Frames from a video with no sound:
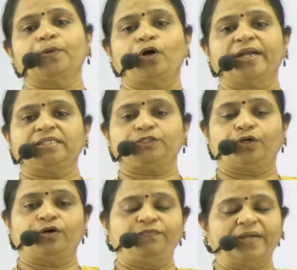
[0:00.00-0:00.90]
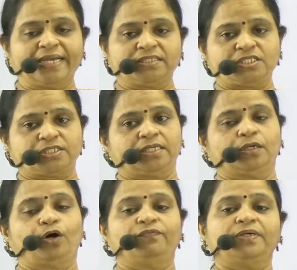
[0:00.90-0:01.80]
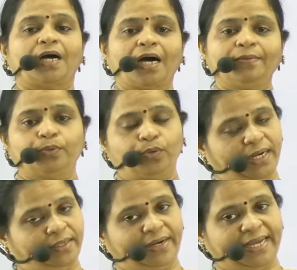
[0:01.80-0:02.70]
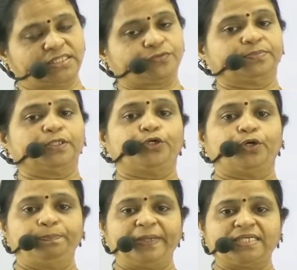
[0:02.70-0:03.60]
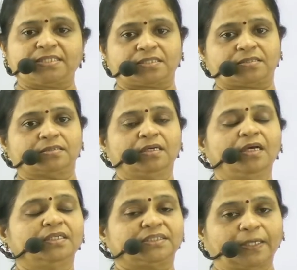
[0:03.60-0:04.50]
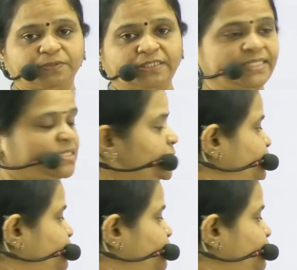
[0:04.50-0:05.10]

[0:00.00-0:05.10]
product of digestion of carbohydrates from the complex substances